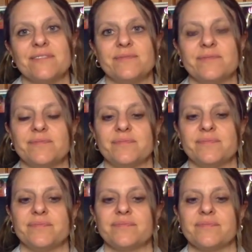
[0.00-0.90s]

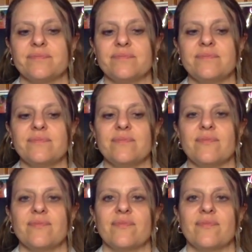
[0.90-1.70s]
Nothing is said.